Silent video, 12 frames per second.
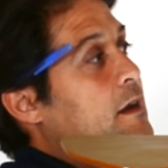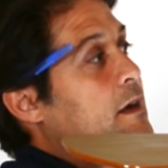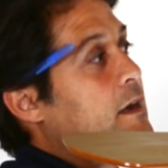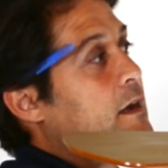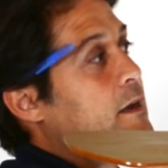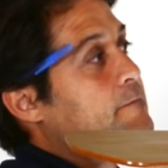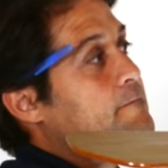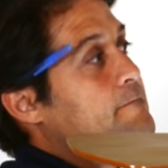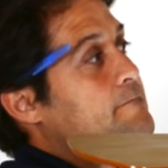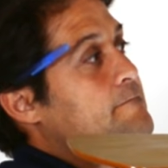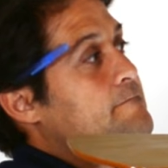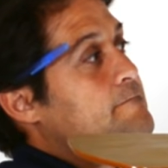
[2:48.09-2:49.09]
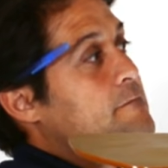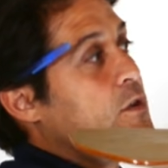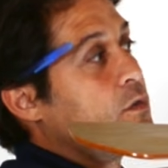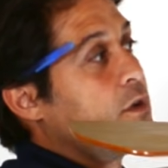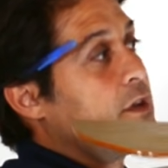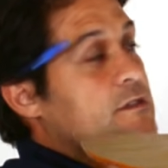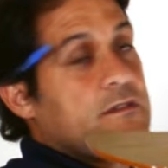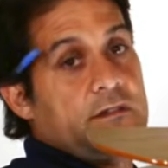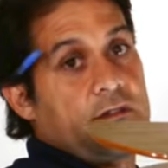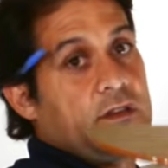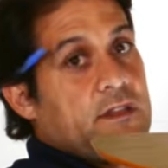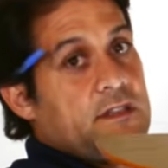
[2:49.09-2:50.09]
Or
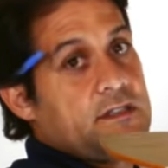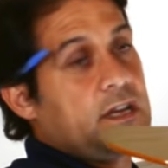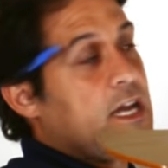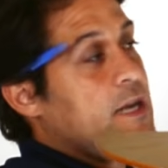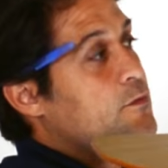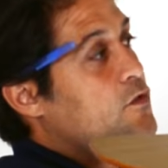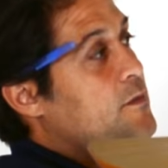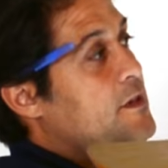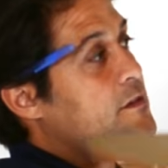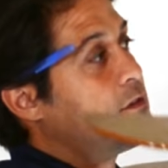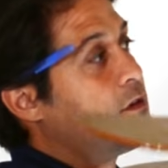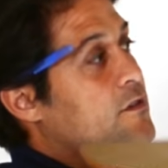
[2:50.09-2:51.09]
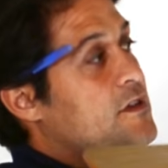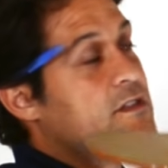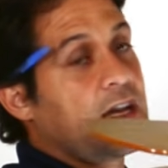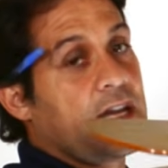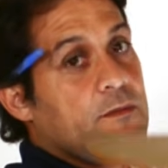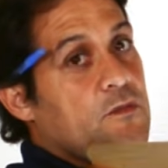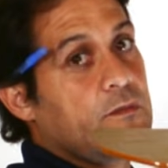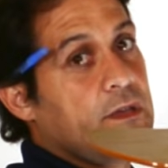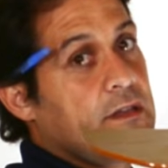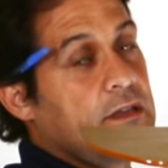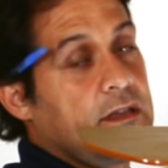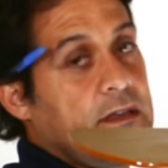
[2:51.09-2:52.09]
else you get this kind of movement or this kind of
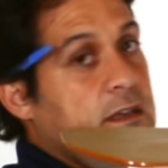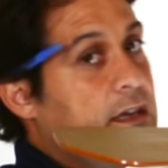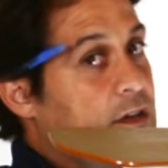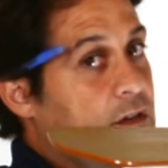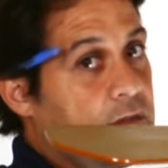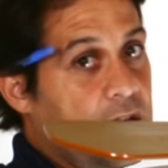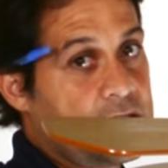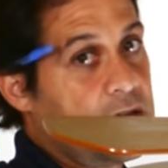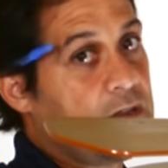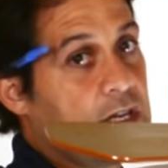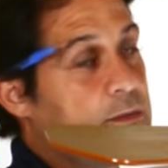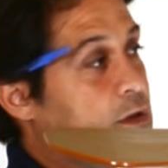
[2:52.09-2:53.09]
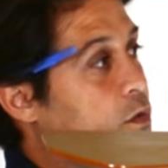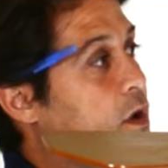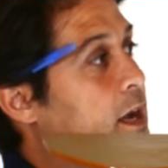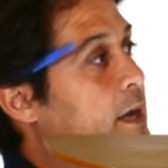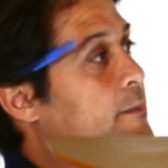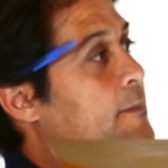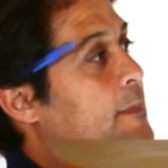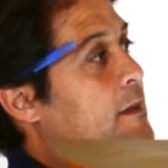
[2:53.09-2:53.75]
movement, and your fan's never going to be quiet.